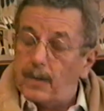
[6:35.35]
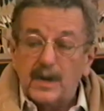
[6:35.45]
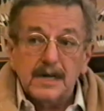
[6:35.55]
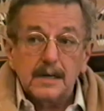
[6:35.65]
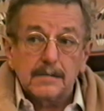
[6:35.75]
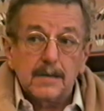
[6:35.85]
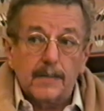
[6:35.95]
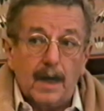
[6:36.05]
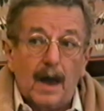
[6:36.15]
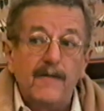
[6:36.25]
But we
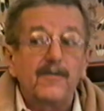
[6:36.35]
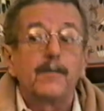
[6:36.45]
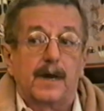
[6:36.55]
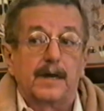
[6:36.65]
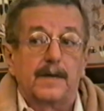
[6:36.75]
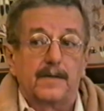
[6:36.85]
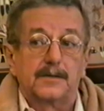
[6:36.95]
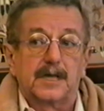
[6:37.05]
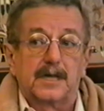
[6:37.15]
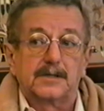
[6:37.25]
did, everybody
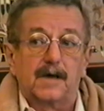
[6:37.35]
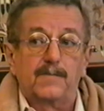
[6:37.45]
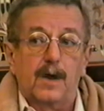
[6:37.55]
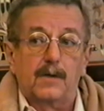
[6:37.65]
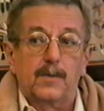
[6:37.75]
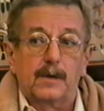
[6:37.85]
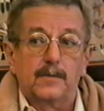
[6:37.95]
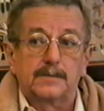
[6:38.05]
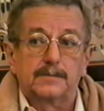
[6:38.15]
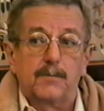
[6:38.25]
in those days
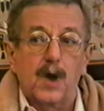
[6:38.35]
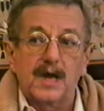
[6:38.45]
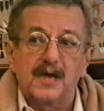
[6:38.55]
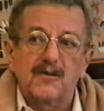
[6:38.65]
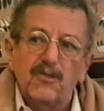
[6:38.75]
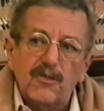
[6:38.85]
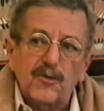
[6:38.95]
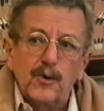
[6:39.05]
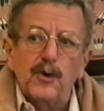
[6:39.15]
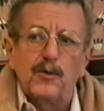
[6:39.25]
off-Broadway was breaking
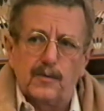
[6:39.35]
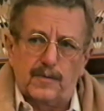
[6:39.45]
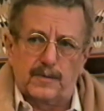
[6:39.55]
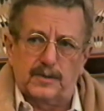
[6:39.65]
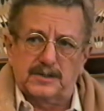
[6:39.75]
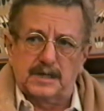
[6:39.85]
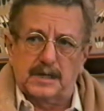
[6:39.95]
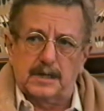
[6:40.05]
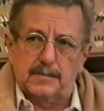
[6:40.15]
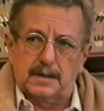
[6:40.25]
through the
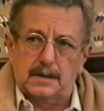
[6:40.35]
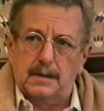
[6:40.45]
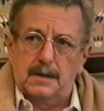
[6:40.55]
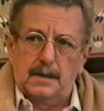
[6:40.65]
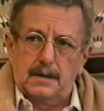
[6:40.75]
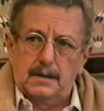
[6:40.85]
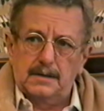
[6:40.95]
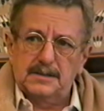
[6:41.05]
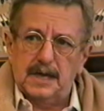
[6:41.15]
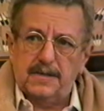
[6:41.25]
proscenium and
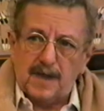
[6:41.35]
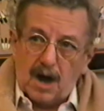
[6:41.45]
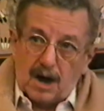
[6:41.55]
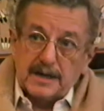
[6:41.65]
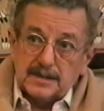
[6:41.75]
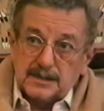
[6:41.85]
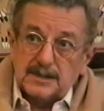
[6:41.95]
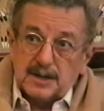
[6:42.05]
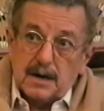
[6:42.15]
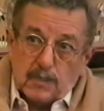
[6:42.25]
saying, the
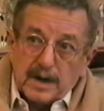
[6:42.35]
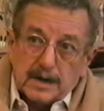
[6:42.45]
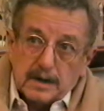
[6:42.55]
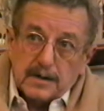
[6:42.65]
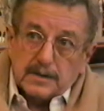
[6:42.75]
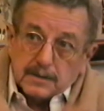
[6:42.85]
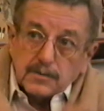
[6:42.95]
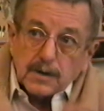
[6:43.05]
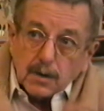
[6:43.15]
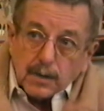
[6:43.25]
audience is there, we know it,
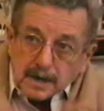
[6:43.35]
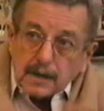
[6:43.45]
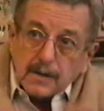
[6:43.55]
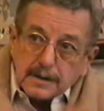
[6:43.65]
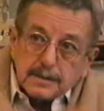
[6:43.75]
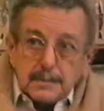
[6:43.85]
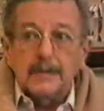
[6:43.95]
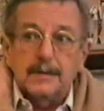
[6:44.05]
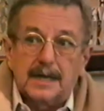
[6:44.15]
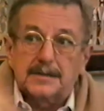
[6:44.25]
you know we know it,
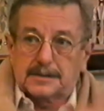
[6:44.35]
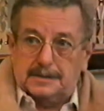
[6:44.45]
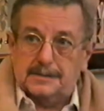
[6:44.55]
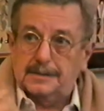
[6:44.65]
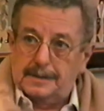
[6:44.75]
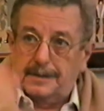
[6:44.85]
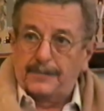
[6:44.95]
and let's